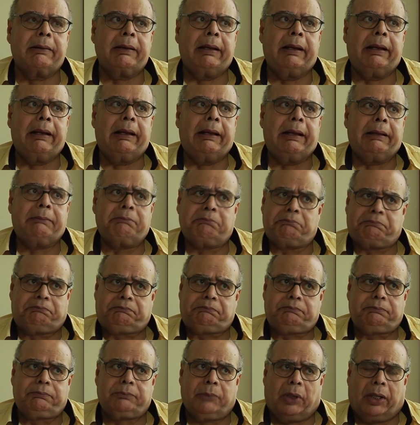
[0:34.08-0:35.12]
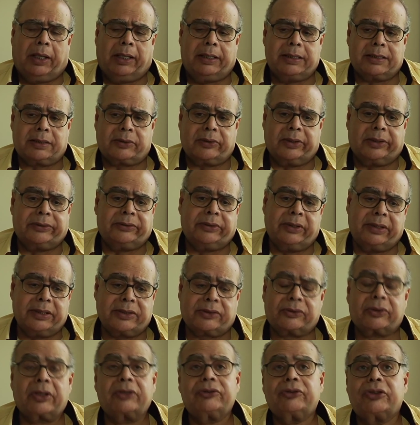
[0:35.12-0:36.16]
And I started
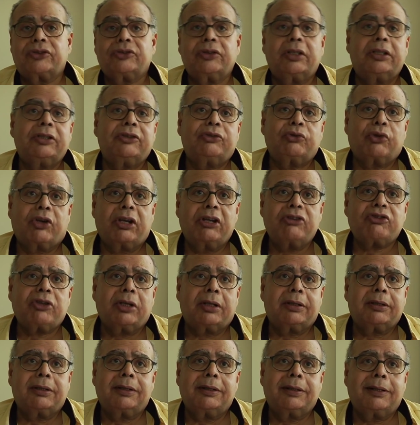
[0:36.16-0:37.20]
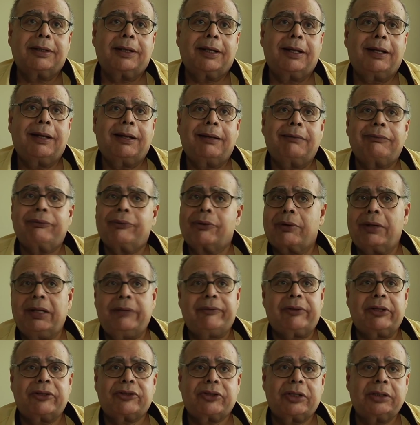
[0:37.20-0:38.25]
this traditional education for
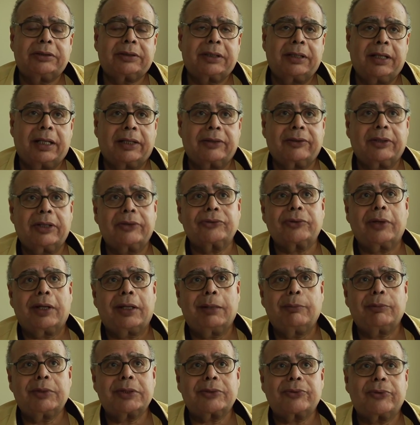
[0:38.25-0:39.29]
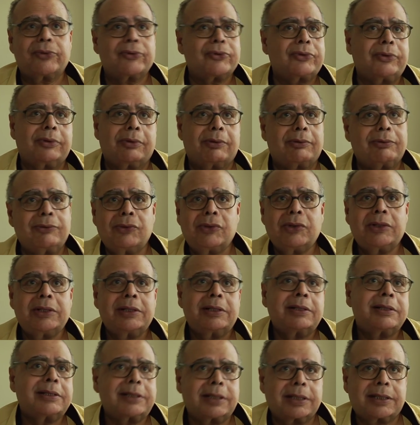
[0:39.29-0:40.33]
every children at that time. This was,
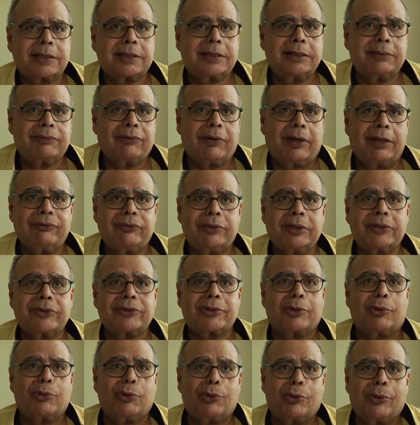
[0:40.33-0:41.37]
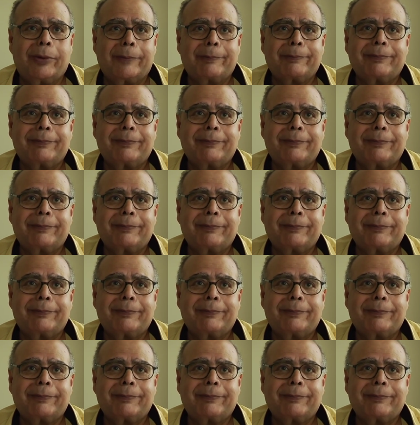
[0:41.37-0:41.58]
65 years ago,